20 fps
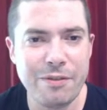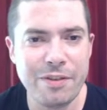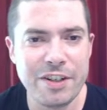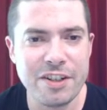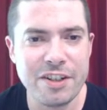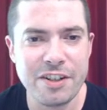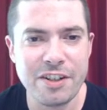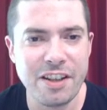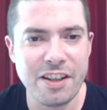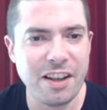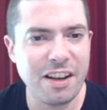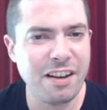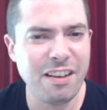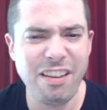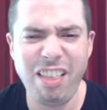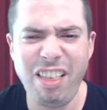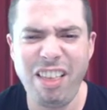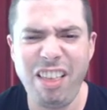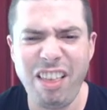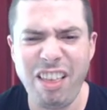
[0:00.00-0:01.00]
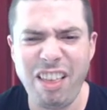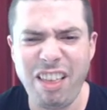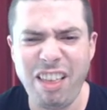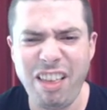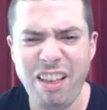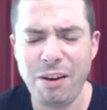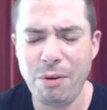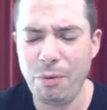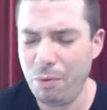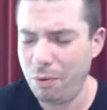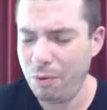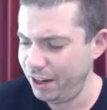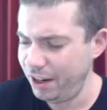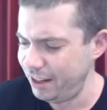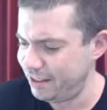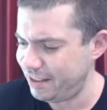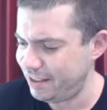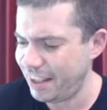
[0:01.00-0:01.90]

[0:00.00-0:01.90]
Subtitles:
It's just like, ugh, what is